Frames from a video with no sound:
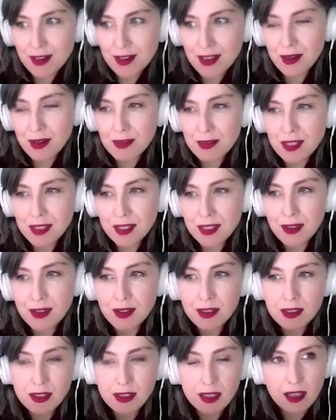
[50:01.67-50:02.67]
So I'm just
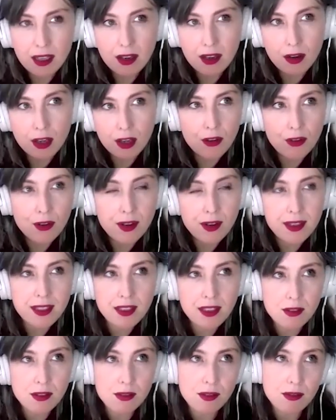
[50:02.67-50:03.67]
curious, like, are there any
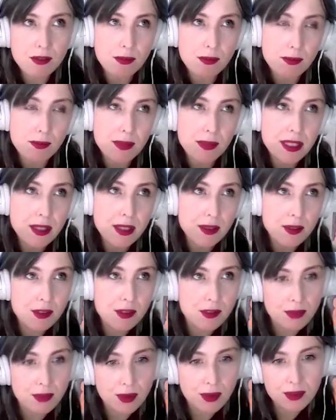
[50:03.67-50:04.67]
other sort of materials
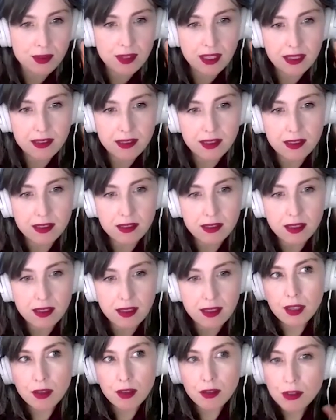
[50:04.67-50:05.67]
and processes
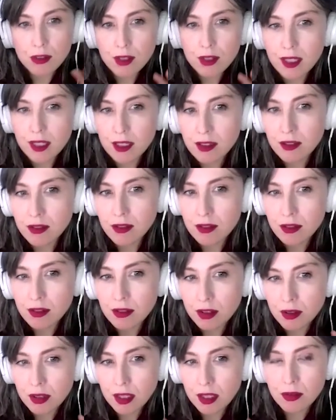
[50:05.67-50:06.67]
that you're looking
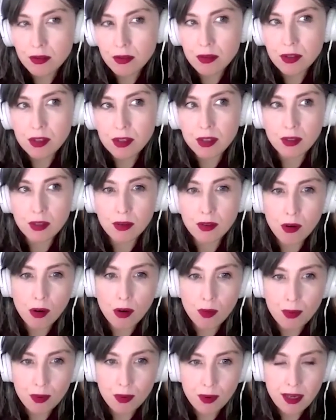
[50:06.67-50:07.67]
to use to
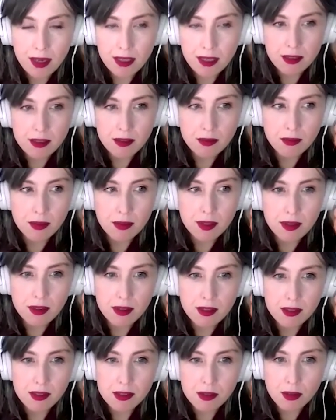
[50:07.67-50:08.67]
incorporate with
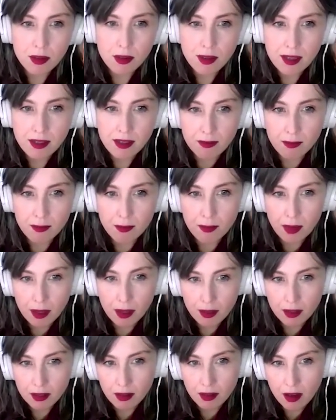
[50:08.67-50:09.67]
the story of
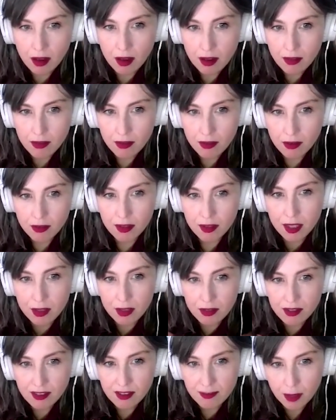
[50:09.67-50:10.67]
bark cloth or the
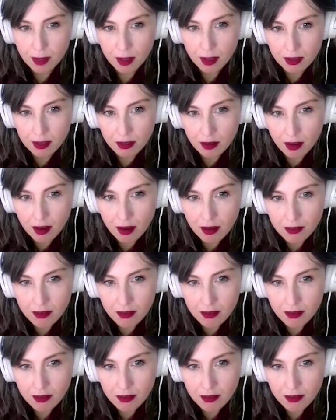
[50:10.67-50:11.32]
use of bark cloth?